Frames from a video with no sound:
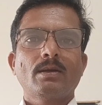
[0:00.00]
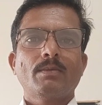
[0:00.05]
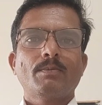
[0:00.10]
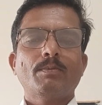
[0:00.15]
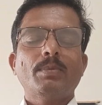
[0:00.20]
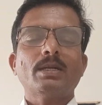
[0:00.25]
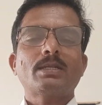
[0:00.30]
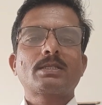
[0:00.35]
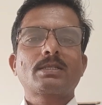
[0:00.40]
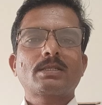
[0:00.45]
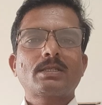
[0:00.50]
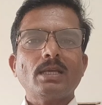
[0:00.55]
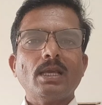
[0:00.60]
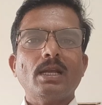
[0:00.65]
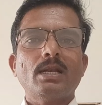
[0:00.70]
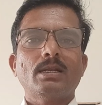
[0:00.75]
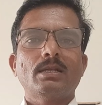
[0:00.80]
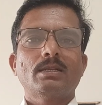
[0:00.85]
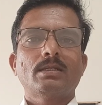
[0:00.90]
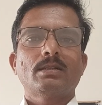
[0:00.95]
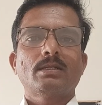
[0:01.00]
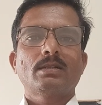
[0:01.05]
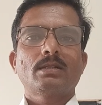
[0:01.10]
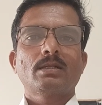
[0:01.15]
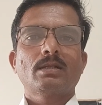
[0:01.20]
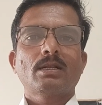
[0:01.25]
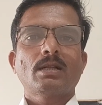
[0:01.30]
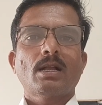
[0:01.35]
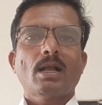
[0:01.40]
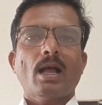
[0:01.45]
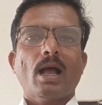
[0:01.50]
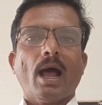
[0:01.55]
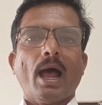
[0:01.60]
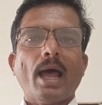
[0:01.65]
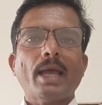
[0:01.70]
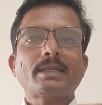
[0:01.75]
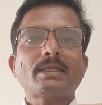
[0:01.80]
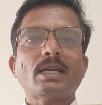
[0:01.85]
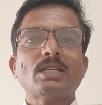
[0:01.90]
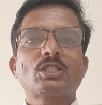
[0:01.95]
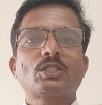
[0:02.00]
but still I can